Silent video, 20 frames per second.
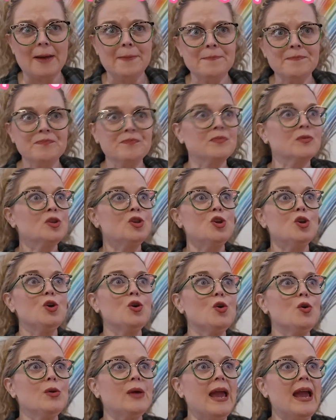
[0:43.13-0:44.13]

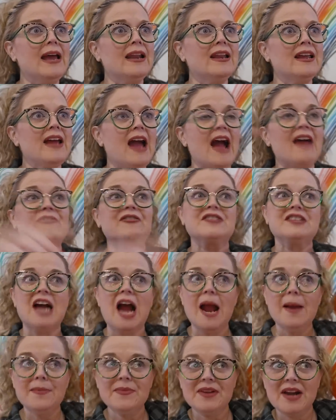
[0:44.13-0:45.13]
At the
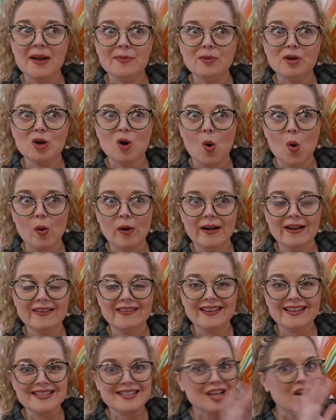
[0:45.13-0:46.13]
time that I'm recording
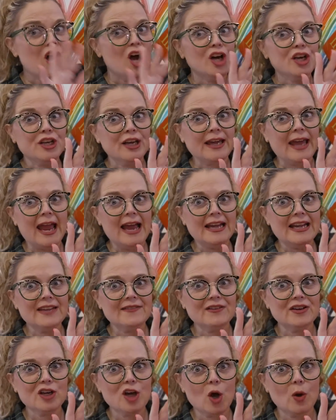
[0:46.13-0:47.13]
this, you can't
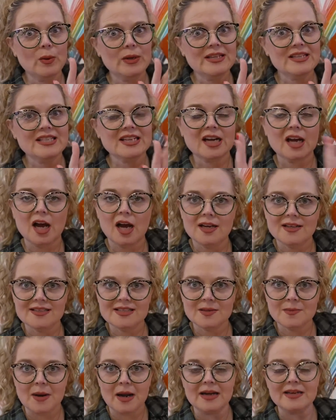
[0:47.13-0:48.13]
even go into
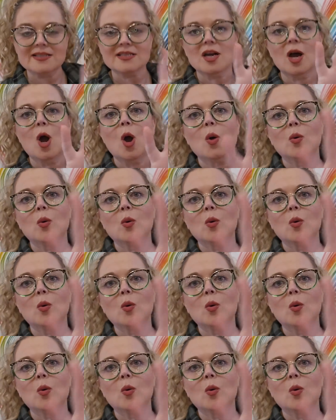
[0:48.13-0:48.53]
customize,